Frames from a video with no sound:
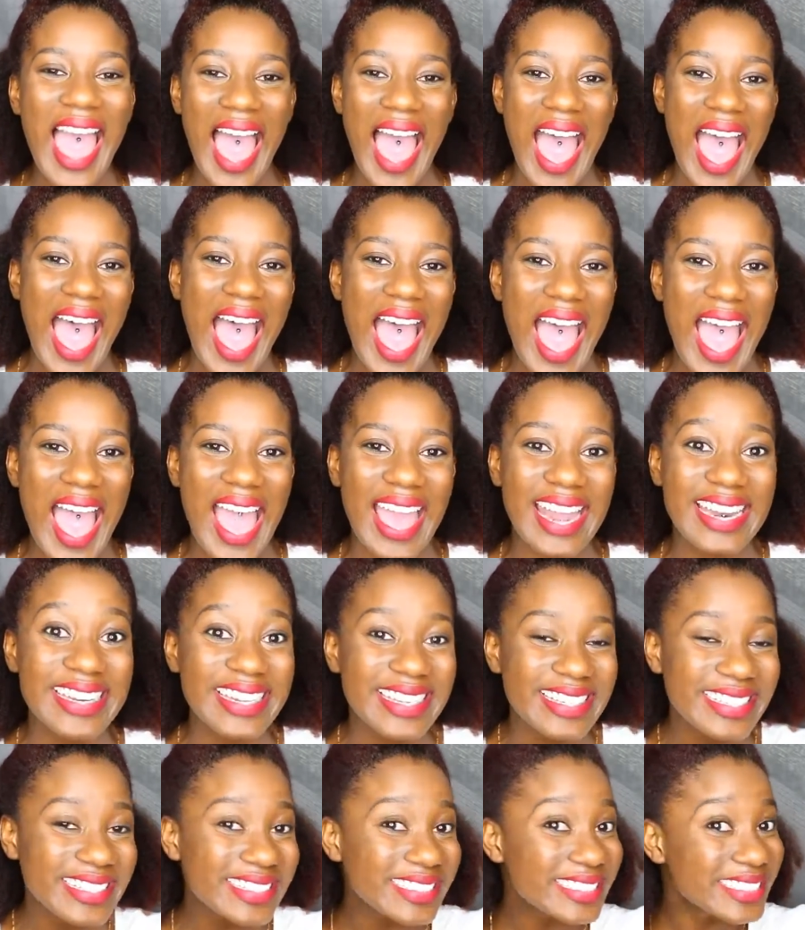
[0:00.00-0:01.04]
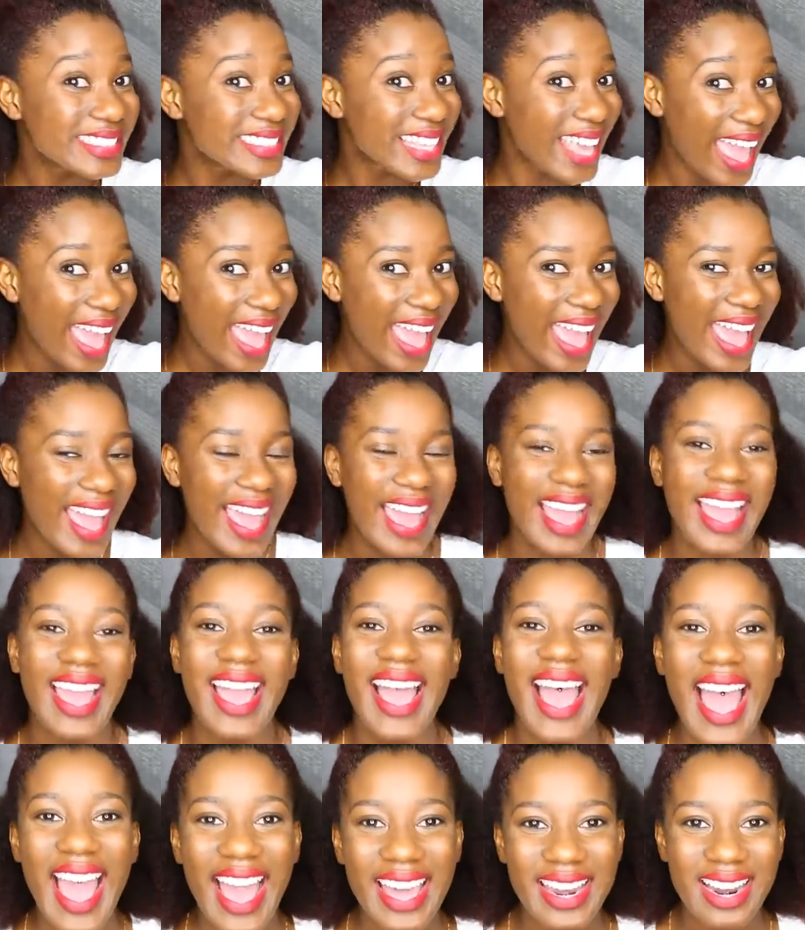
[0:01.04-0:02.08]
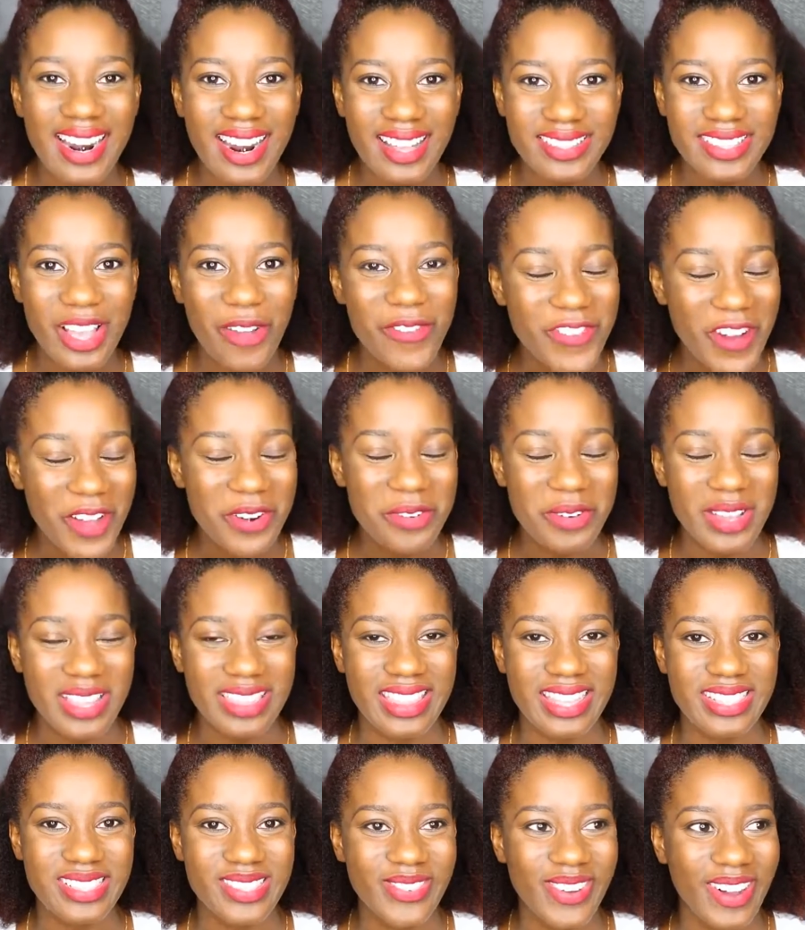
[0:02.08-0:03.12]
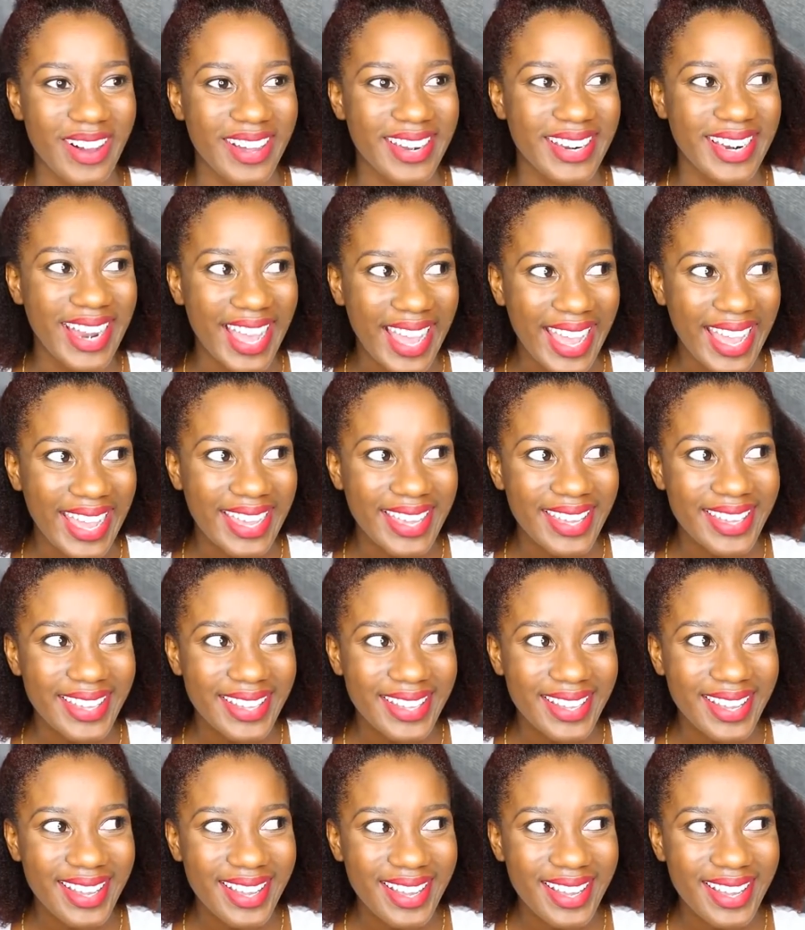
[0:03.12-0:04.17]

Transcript: And yeah, I had a lot of fun with this one. Like,